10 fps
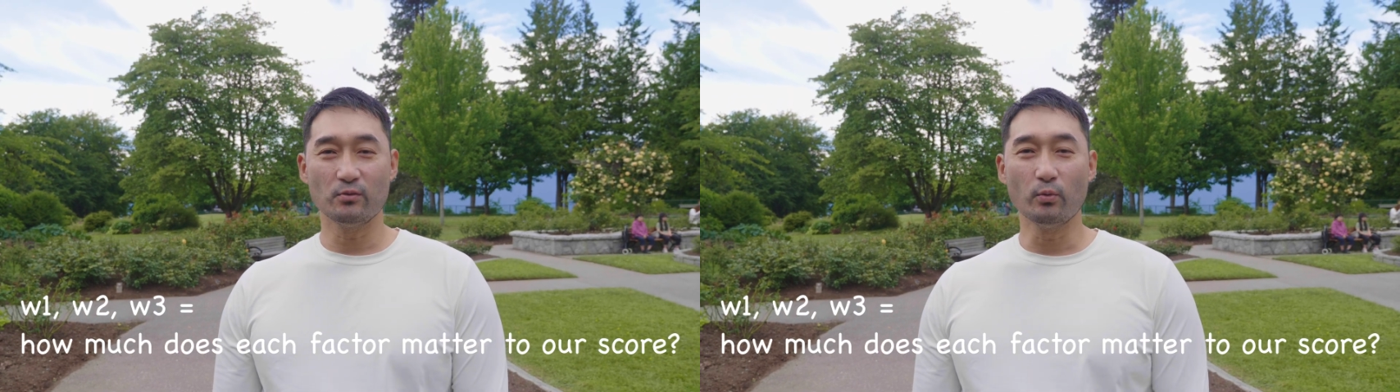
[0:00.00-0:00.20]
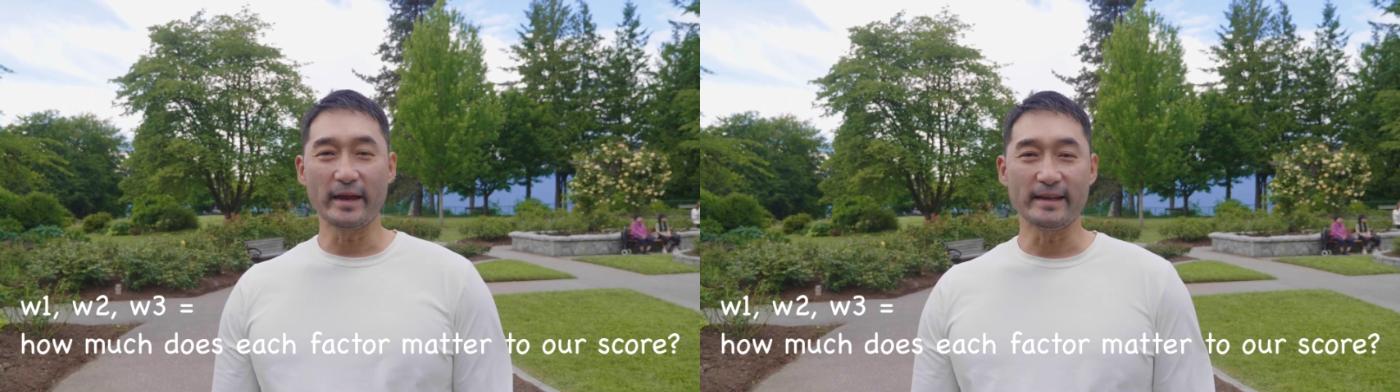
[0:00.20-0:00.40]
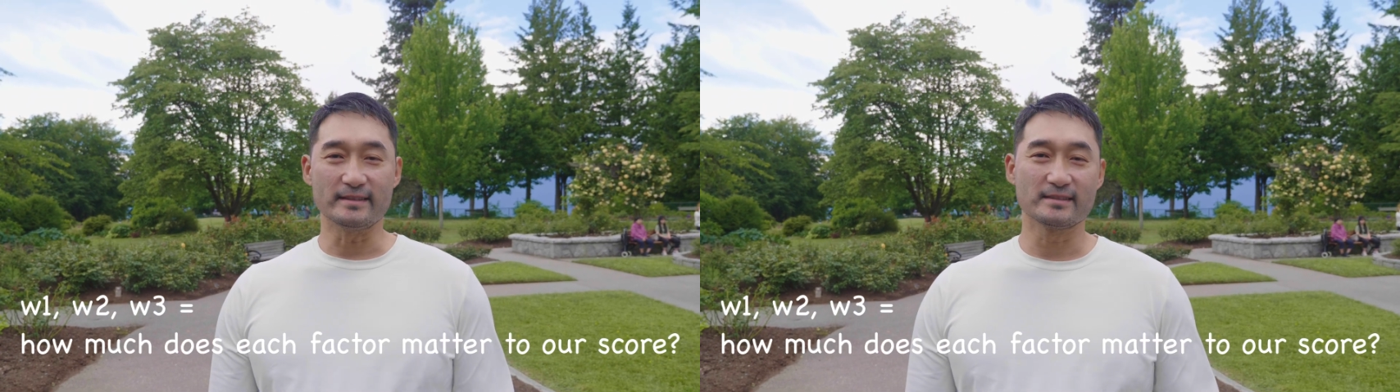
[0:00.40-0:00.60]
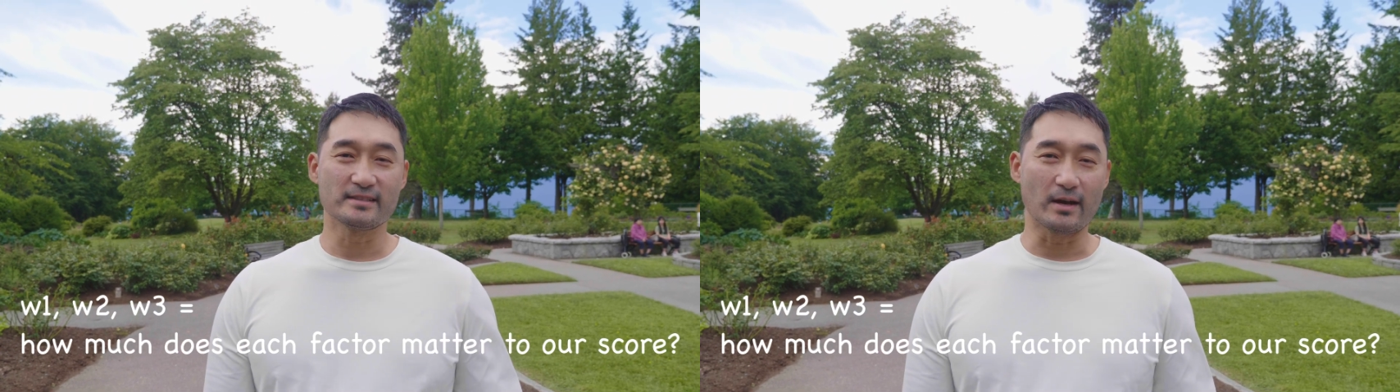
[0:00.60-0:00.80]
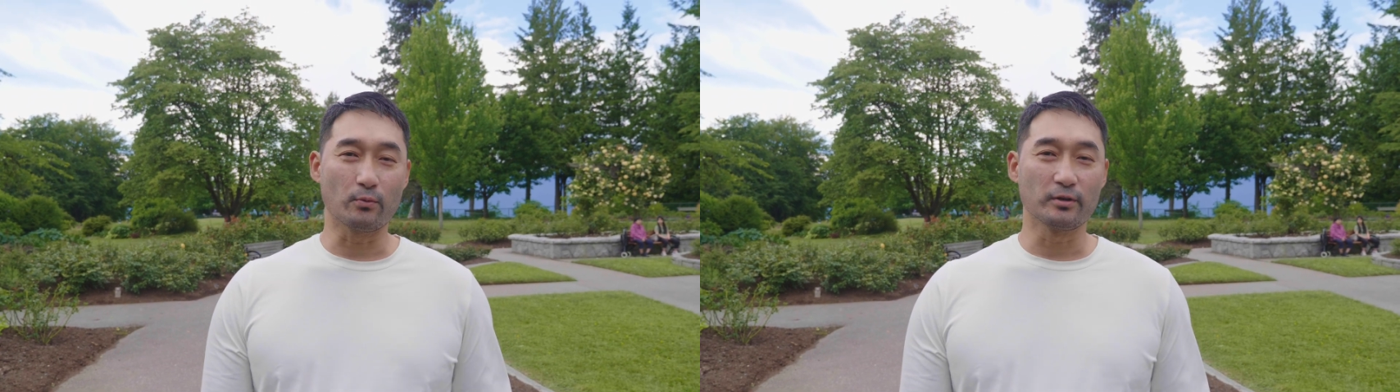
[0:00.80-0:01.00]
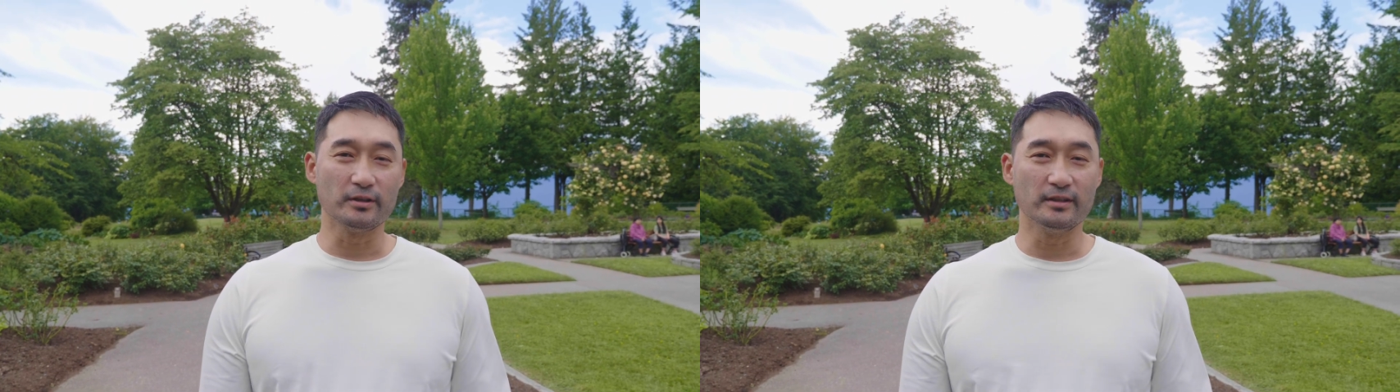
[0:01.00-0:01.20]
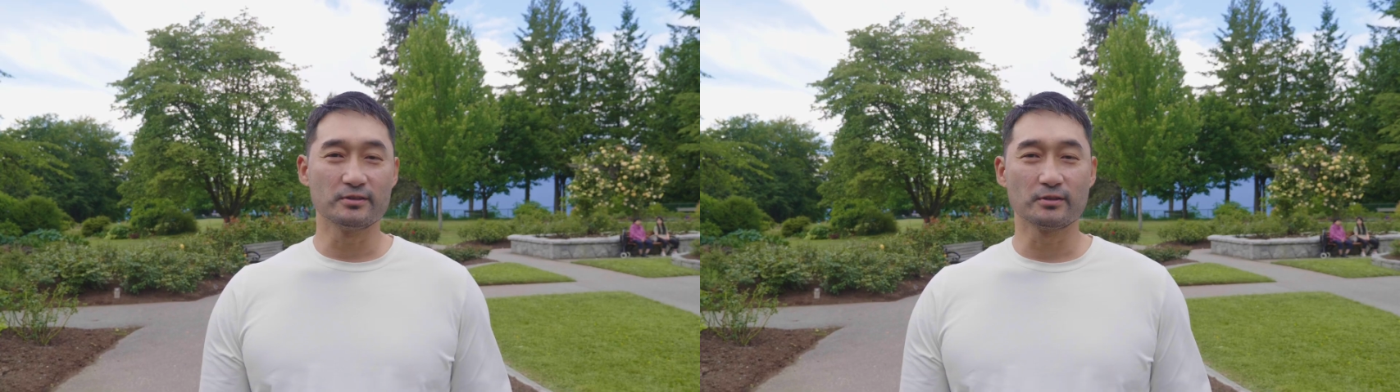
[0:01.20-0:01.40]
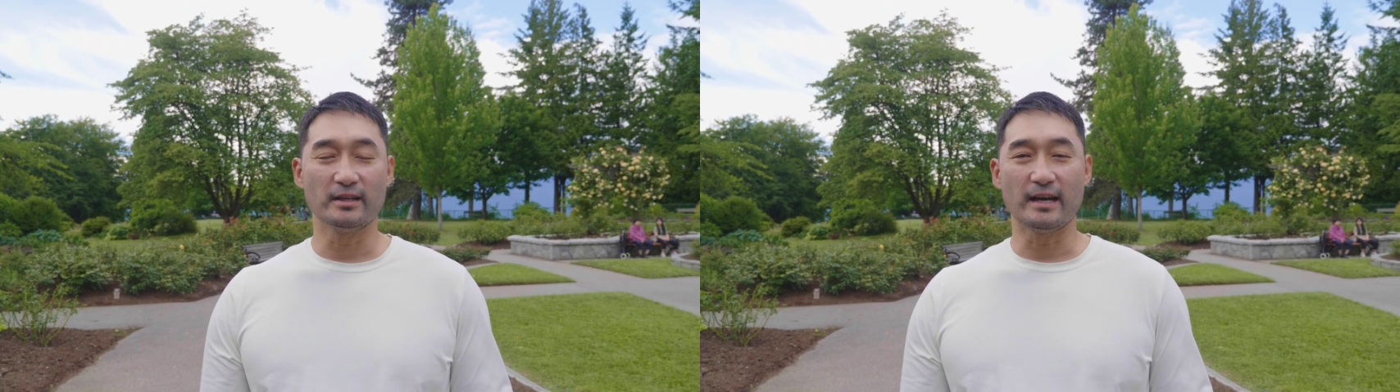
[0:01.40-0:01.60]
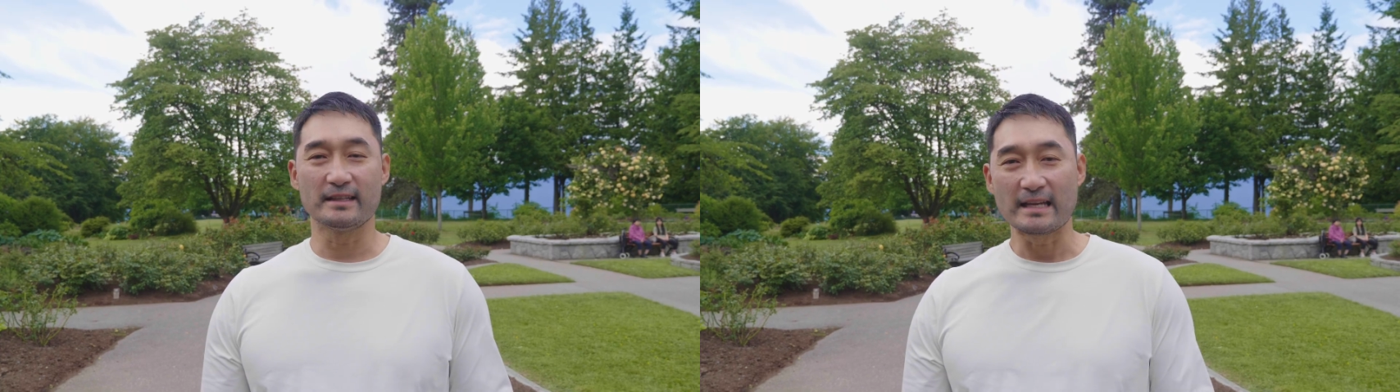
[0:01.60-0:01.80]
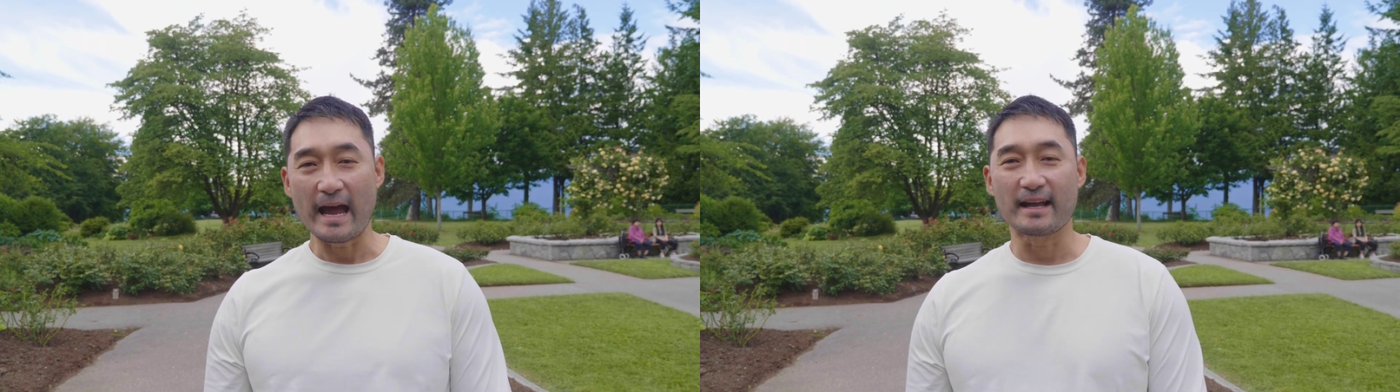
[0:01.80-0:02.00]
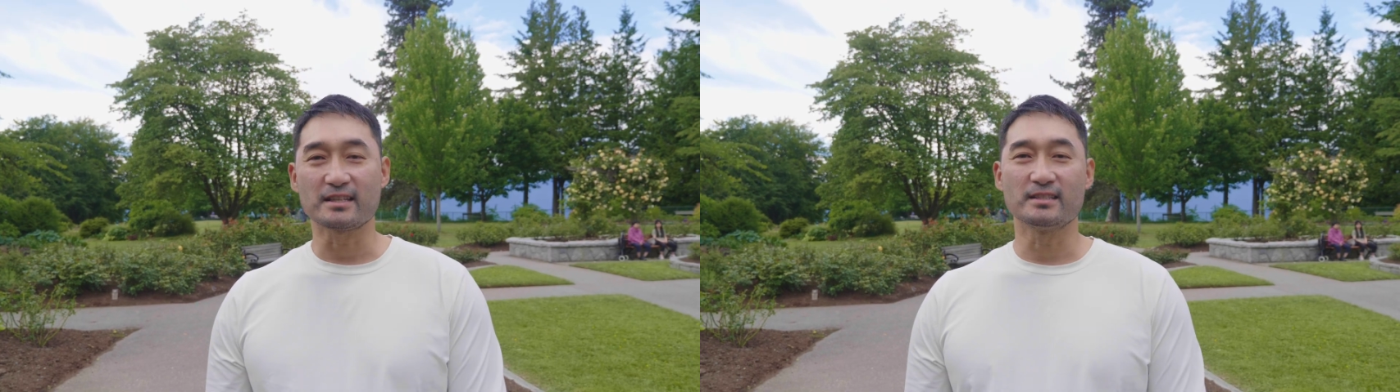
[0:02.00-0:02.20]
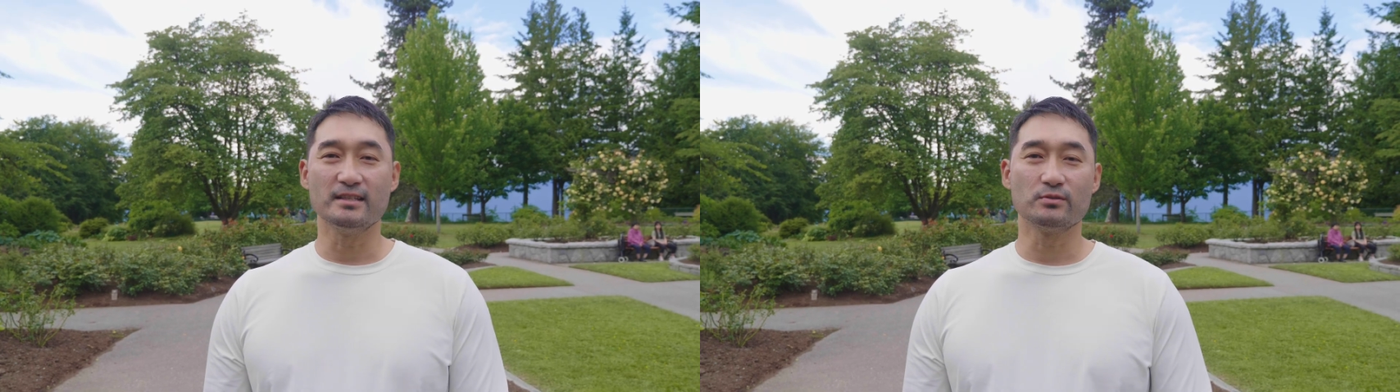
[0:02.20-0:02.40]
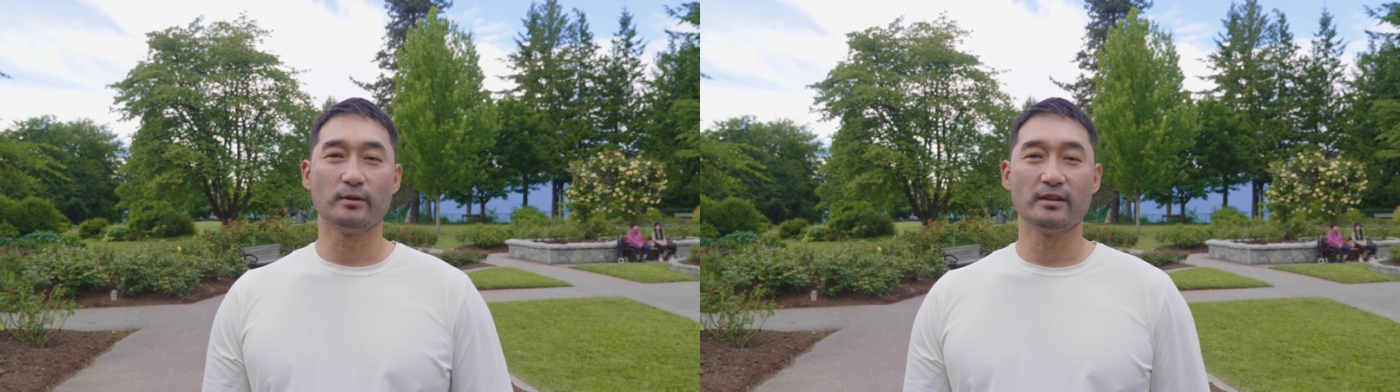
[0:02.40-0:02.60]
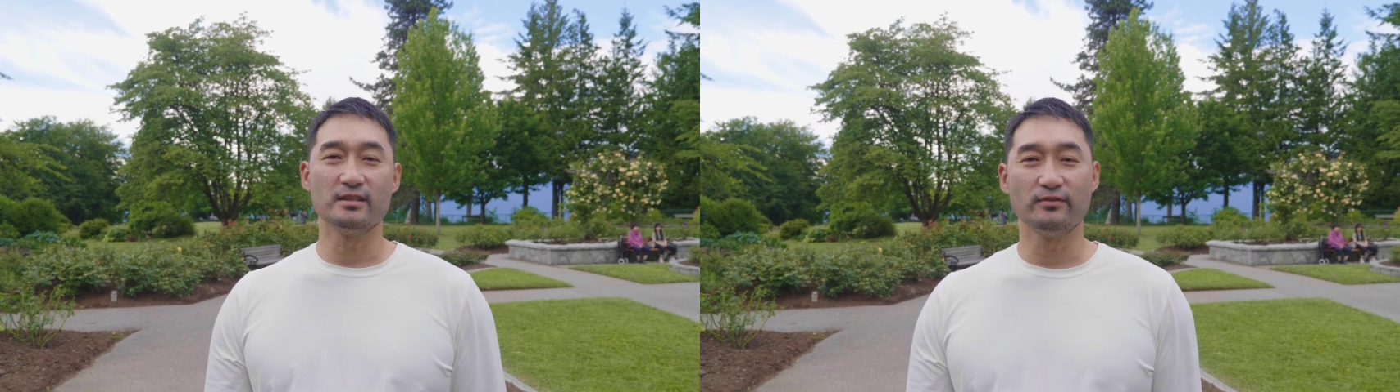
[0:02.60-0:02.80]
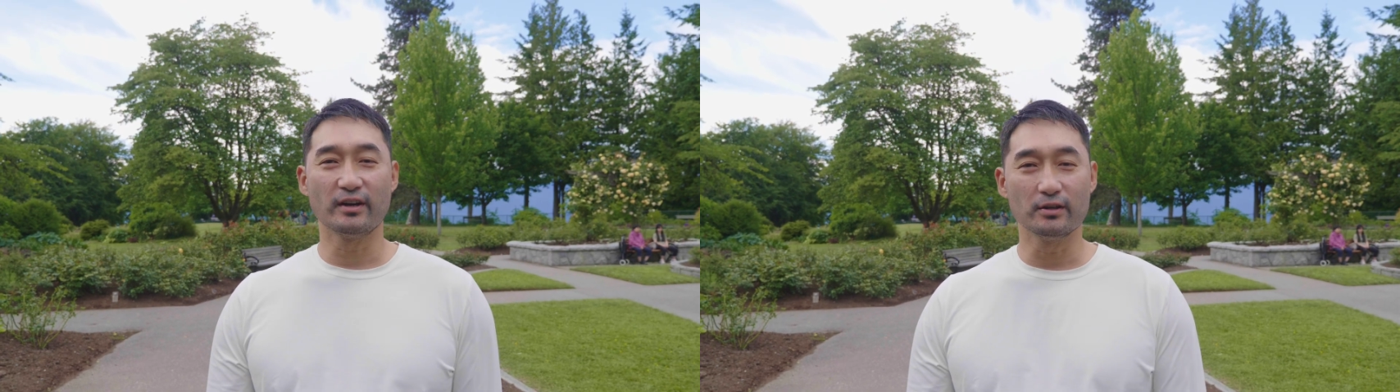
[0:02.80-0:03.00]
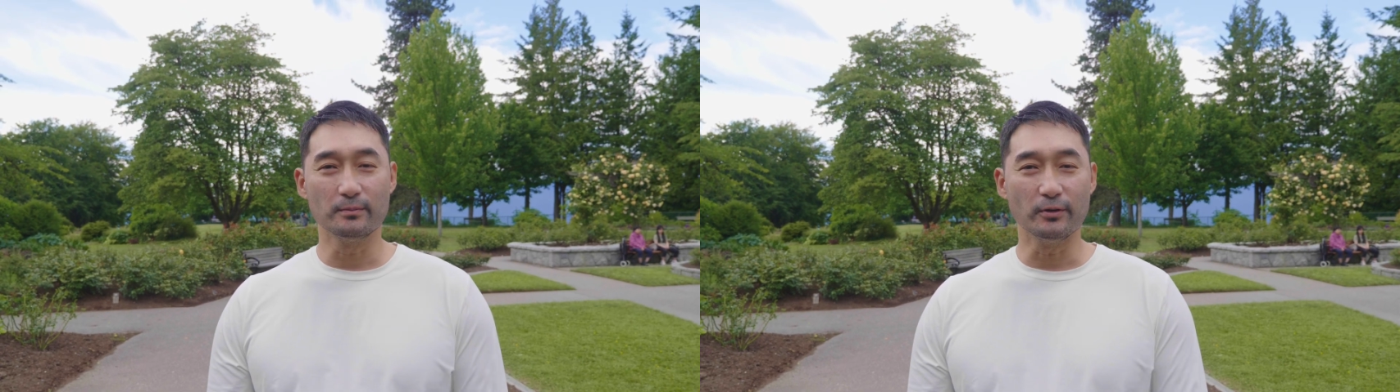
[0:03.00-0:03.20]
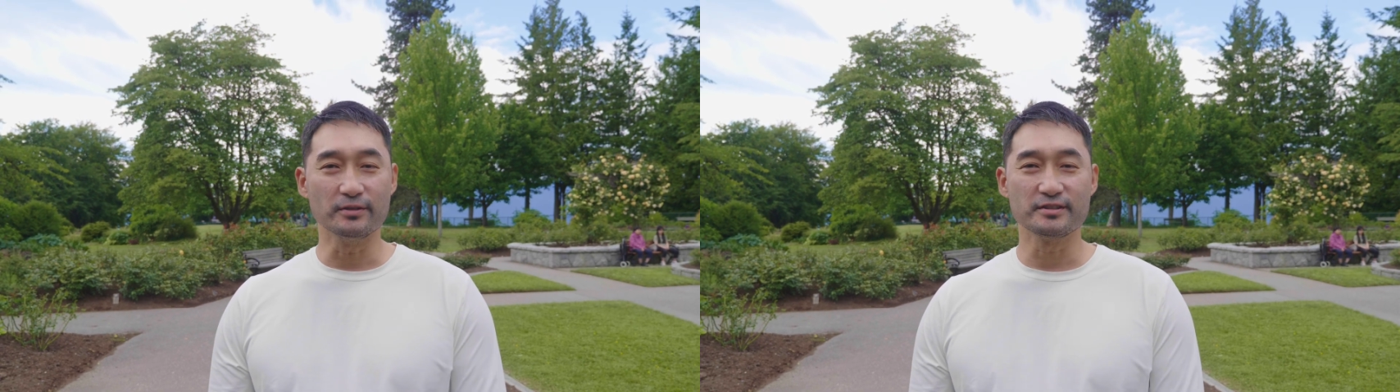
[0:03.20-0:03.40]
weights that we're going to sort of attach to each one of these variables.